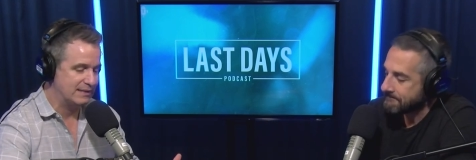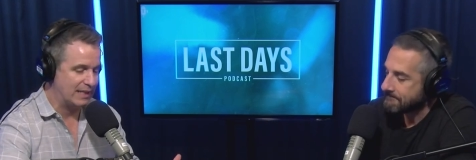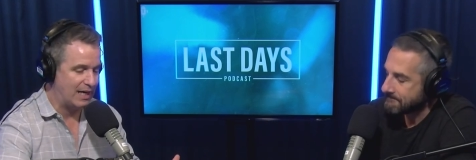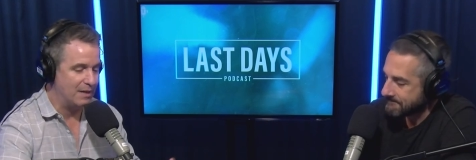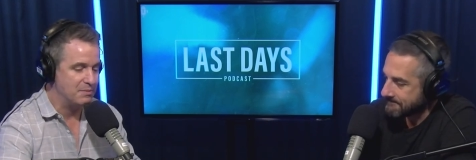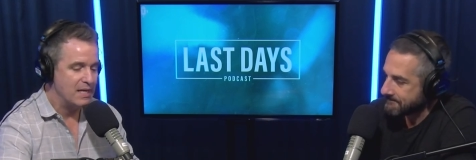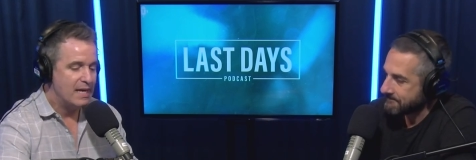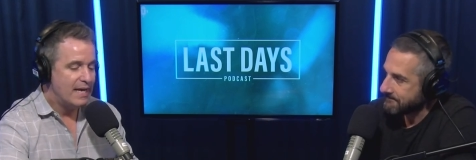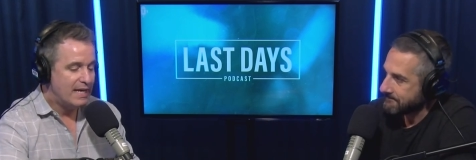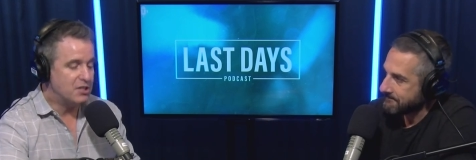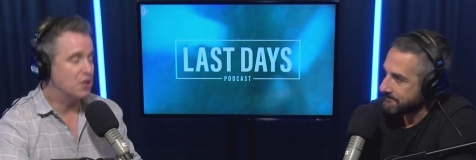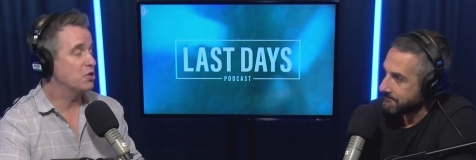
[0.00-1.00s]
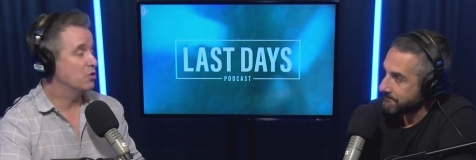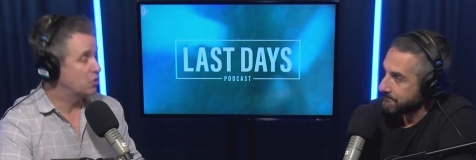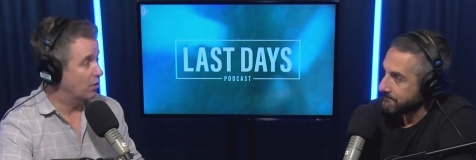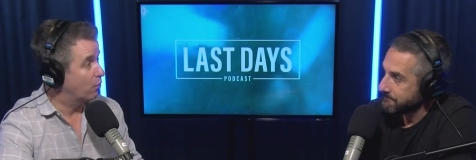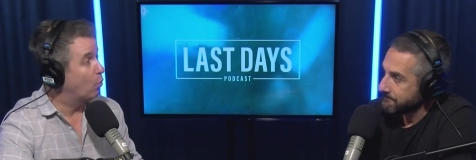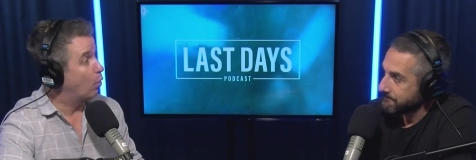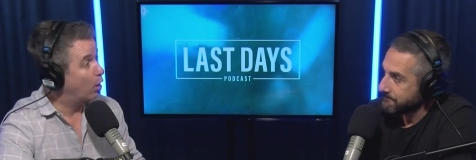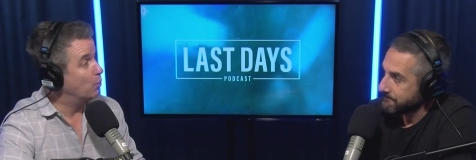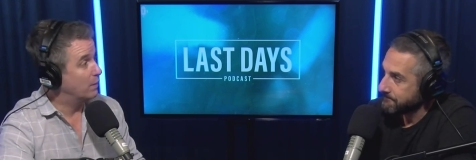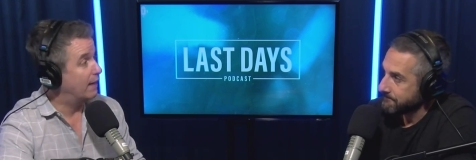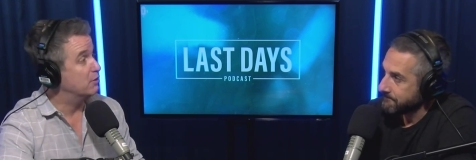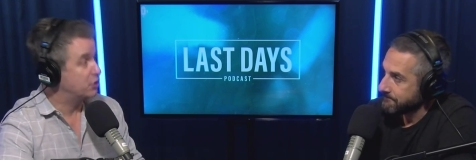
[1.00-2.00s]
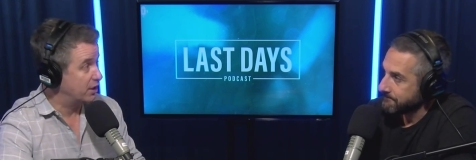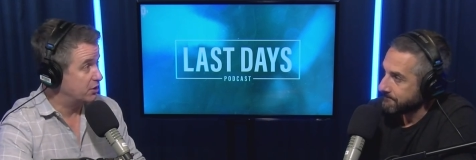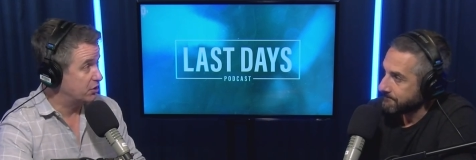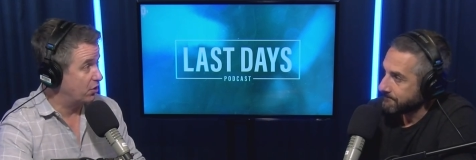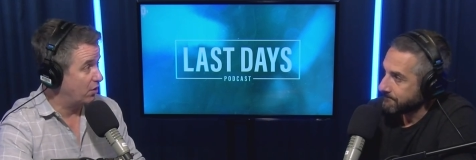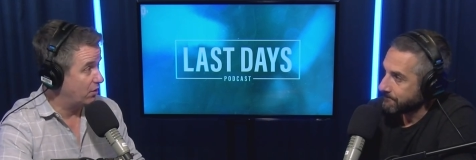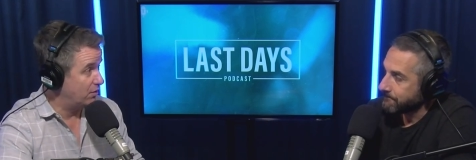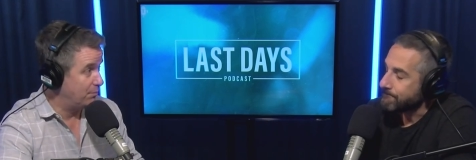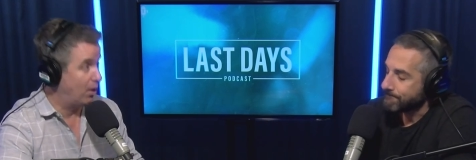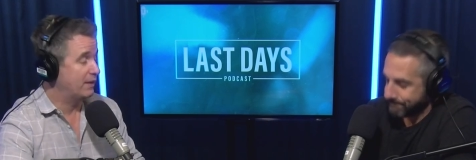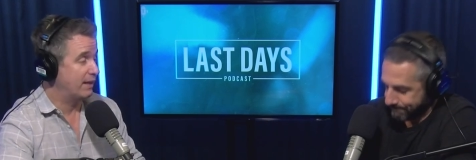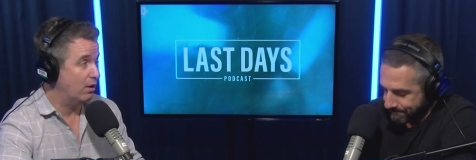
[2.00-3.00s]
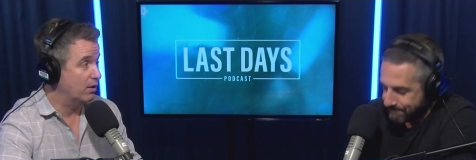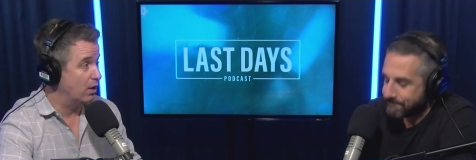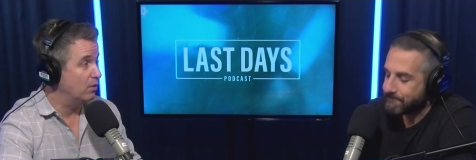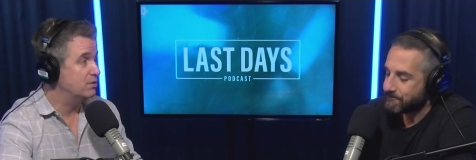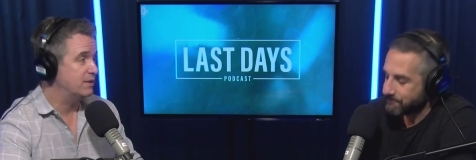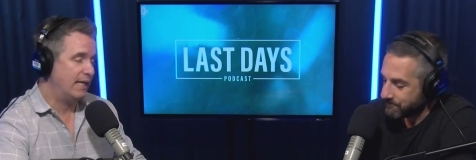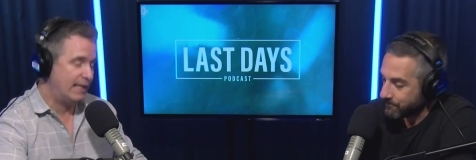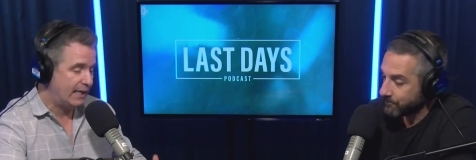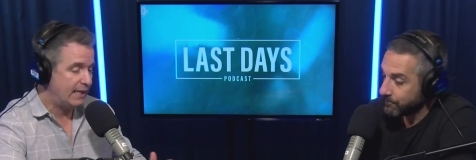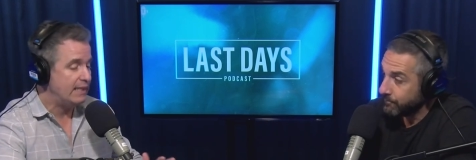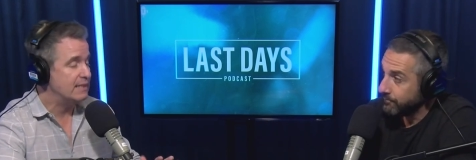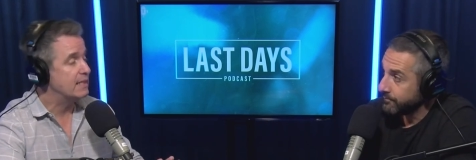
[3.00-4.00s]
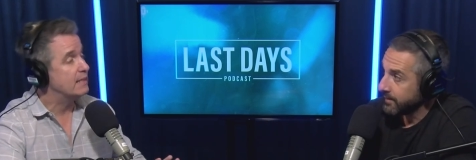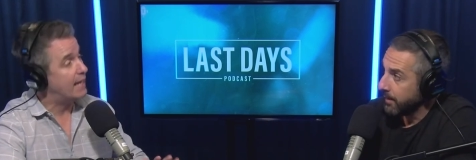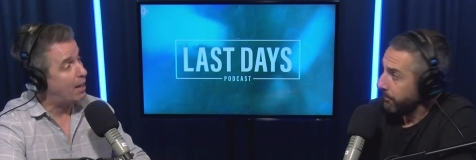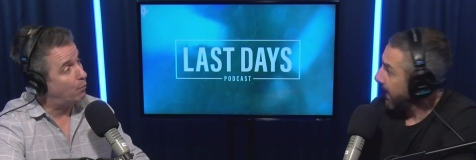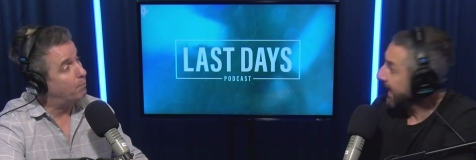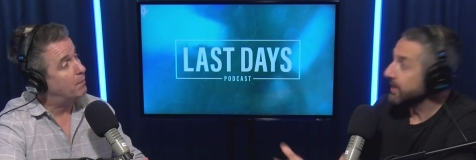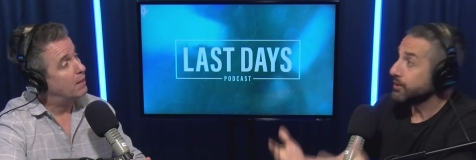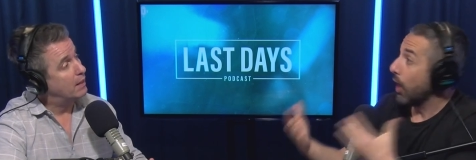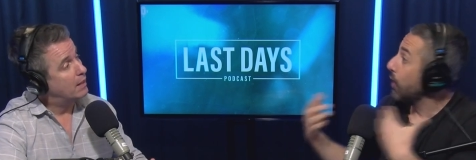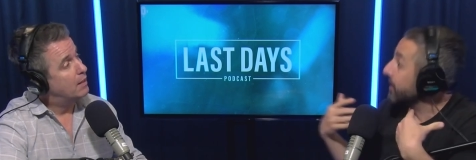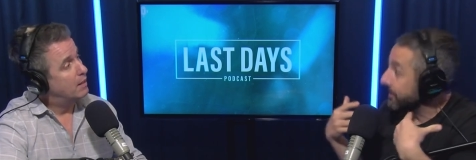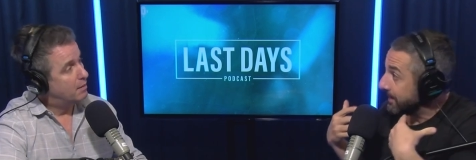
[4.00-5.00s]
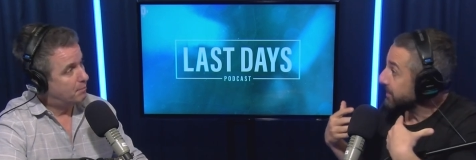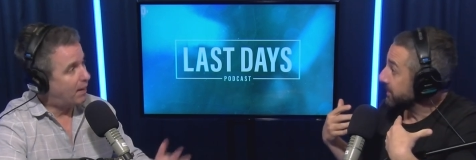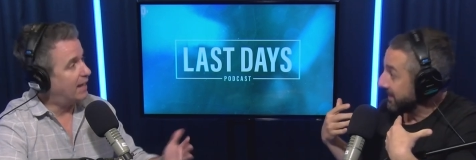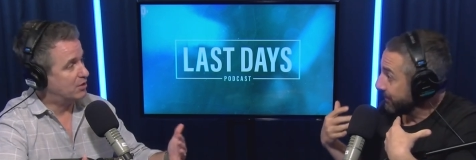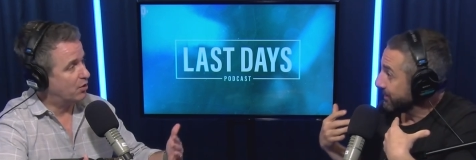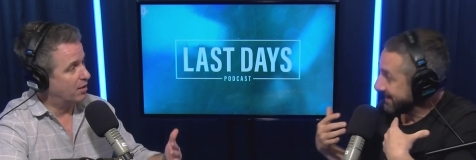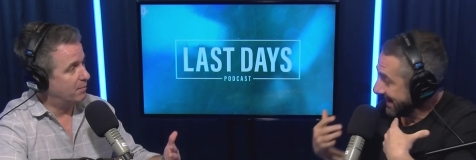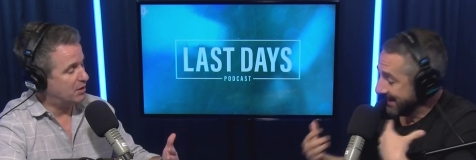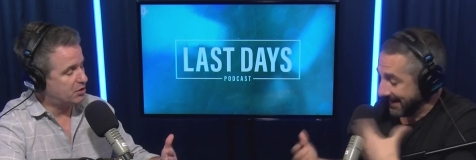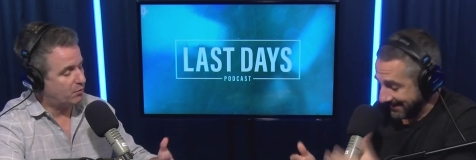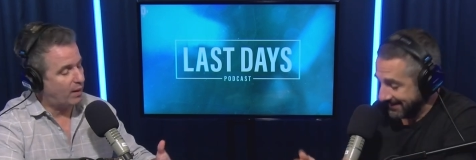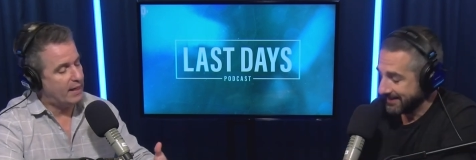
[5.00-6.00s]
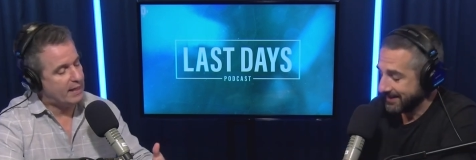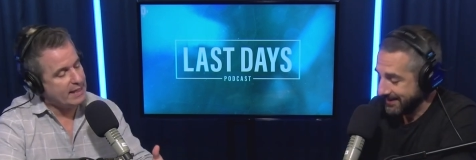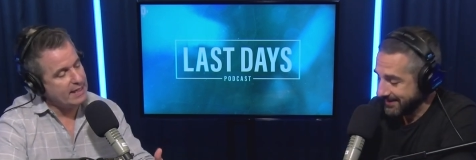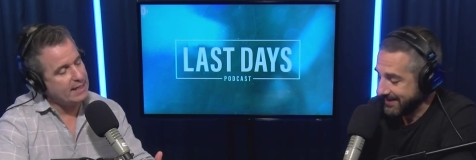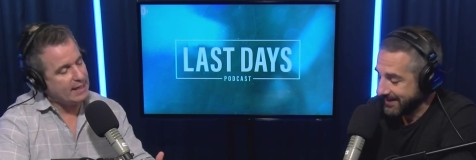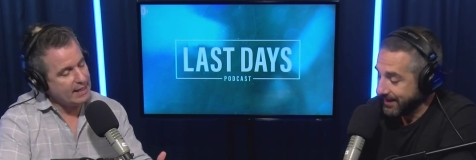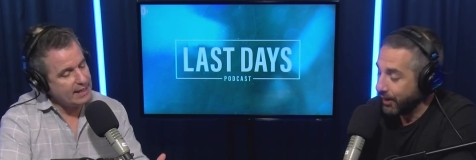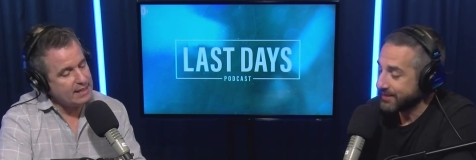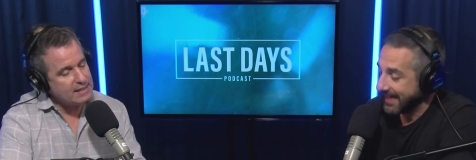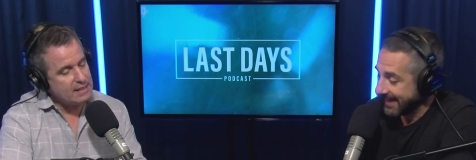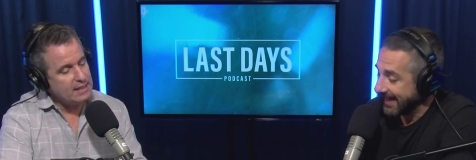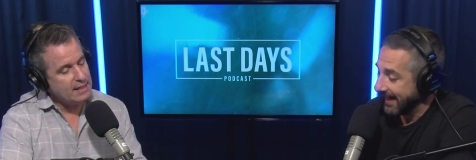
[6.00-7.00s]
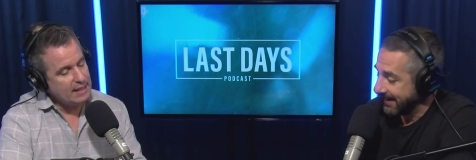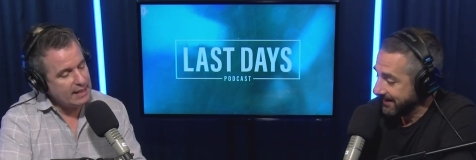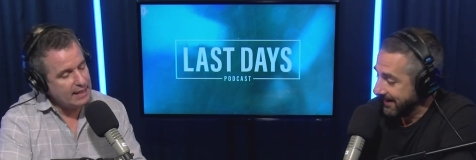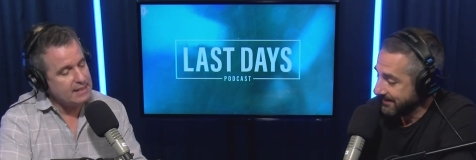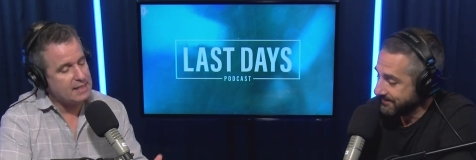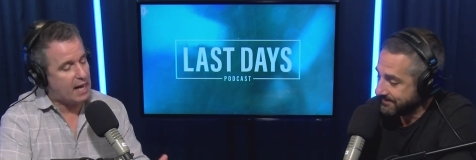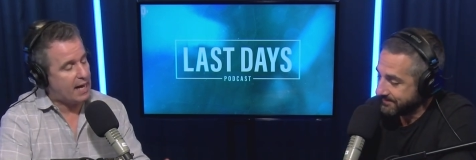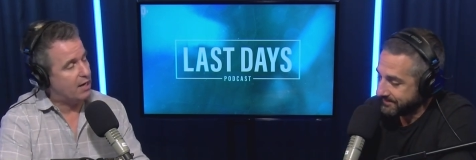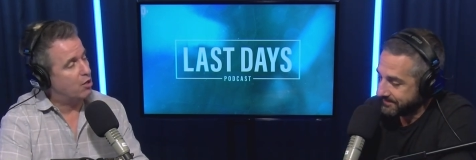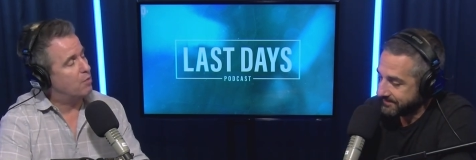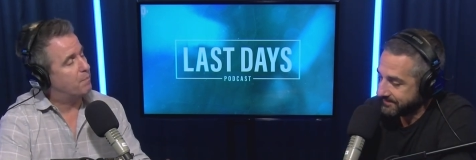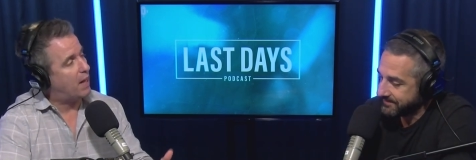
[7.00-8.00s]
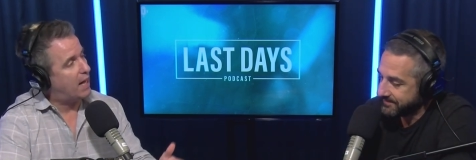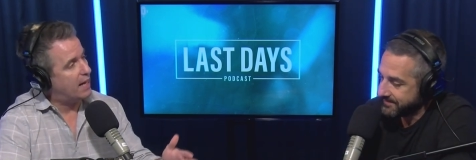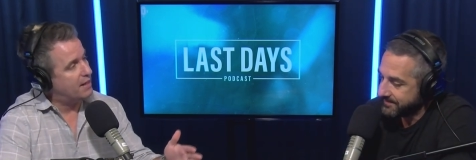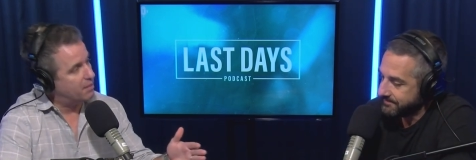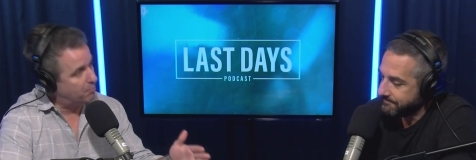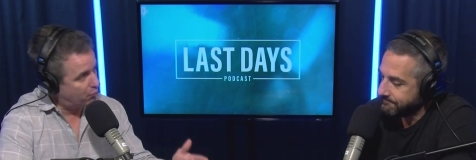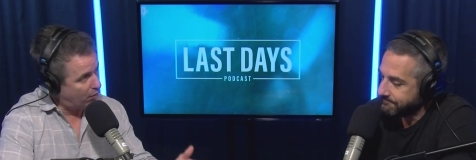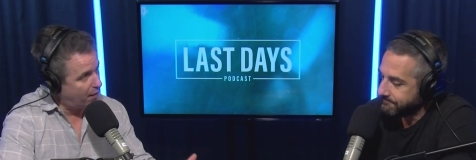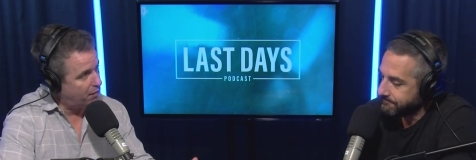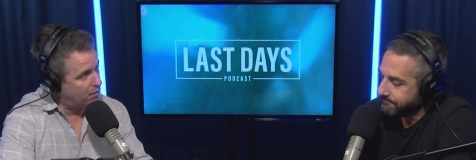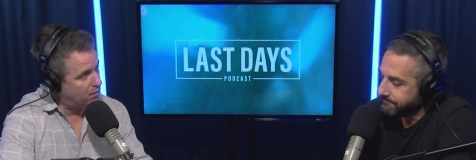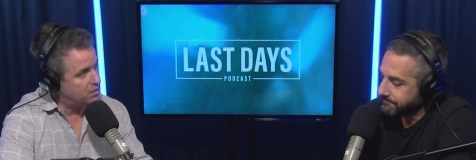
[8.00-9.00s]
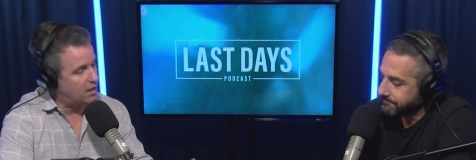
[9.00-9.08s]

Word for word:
Speaker 1: times. He's also sort of a world-renowned shit stirrer. Mark Geragos, and he's now by his own admission. By his own admission, right? He, he, he knows how to get a headline. He is hired by the brothers